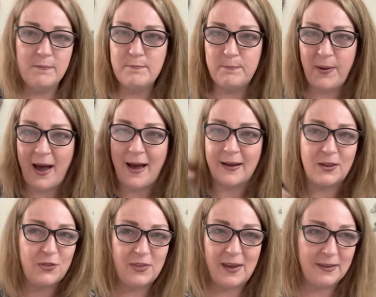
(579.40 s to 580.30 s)
pack
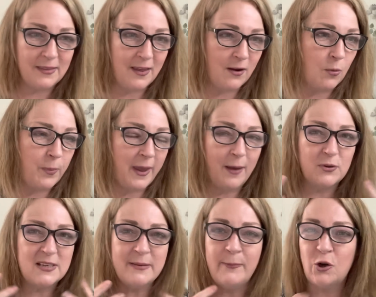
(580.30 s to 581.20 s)
thing that will be able
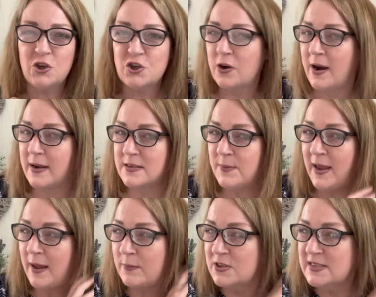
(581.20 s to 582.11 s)
to moisturise my
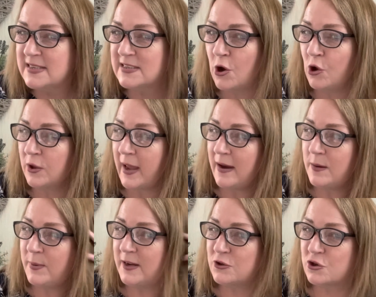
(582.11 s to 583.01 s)
hair because it's all getting a
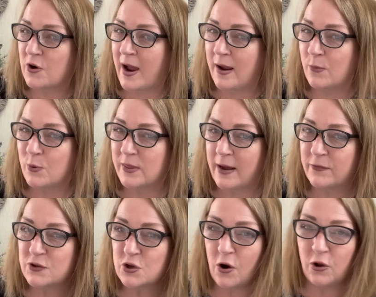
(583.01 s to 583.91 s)
bit dry with
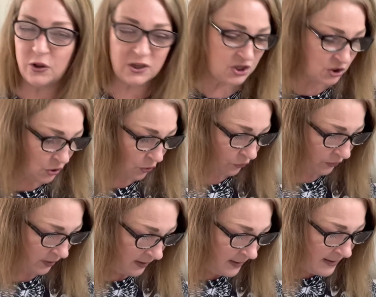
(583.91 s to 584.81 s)
after all the
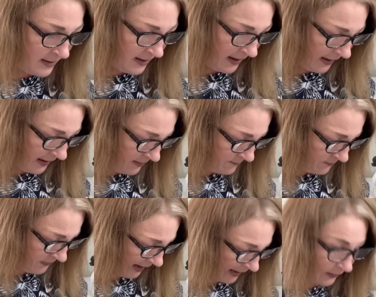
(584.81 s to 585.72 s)
sun.
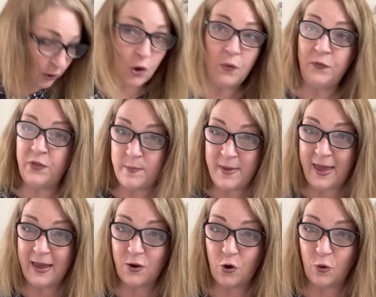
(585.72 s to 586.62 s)
I love the
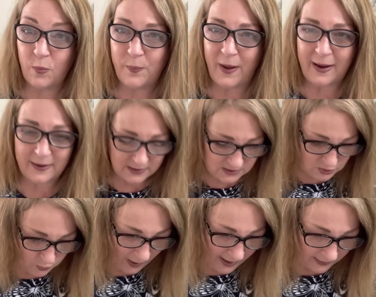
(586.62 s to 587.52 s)
makeup bag as
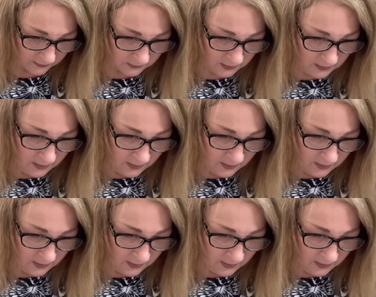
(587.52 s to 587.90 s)
well.